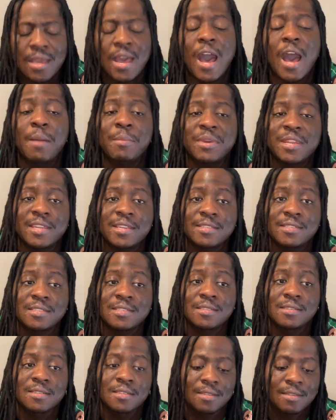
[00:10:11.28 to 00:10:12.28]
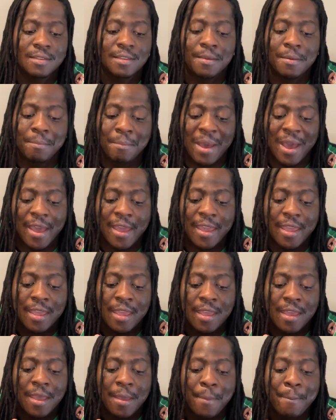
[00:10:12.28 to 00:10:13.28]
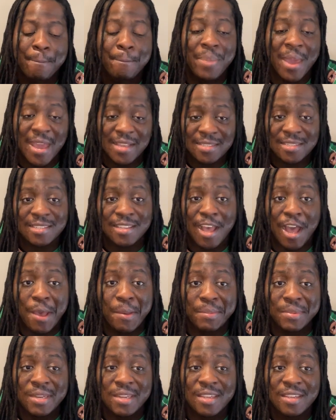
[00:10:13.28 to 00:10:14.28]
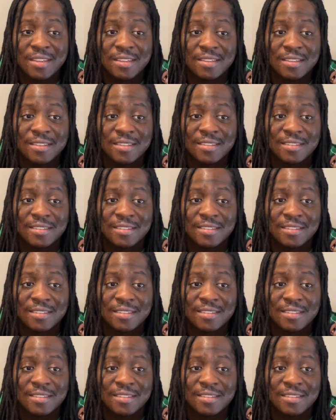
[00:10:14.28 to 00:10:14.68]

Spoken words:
Comedies. My best comedy,